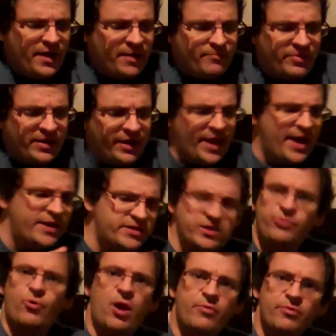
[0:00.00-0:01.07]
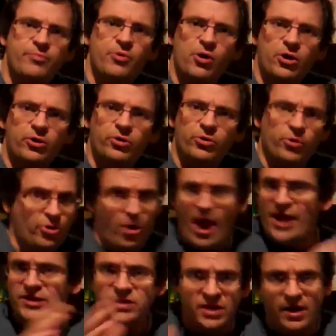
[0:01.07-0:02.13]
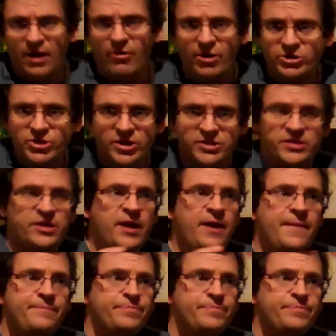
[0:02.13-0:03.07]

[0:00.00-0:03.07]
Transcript: I'm being anti-Robert Parker or anti-garagiste.